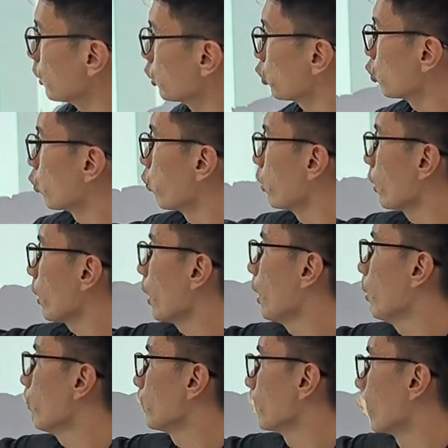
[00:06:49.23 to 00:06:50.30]
us to work
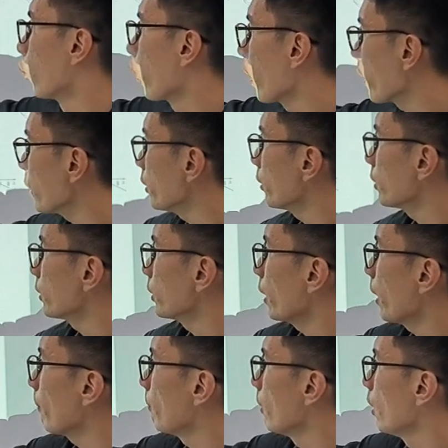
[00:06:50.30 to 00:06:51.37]
out the
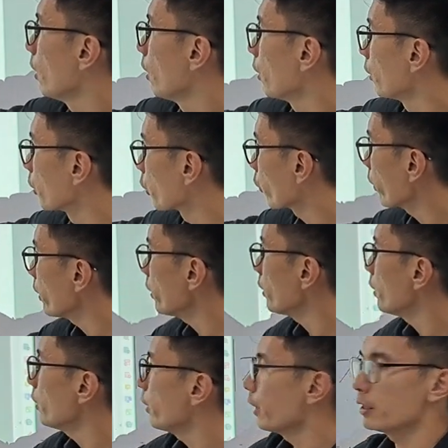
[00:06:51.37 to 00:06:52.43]
y-intercept, the
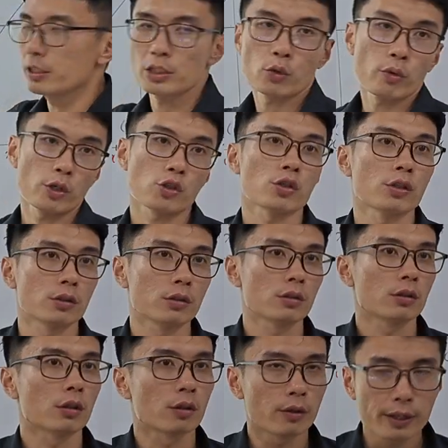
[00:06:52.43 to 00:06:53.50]
gradient, and the equation.
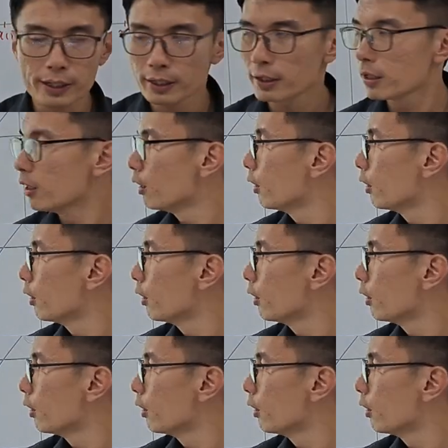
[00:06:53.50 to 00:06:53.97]
All right,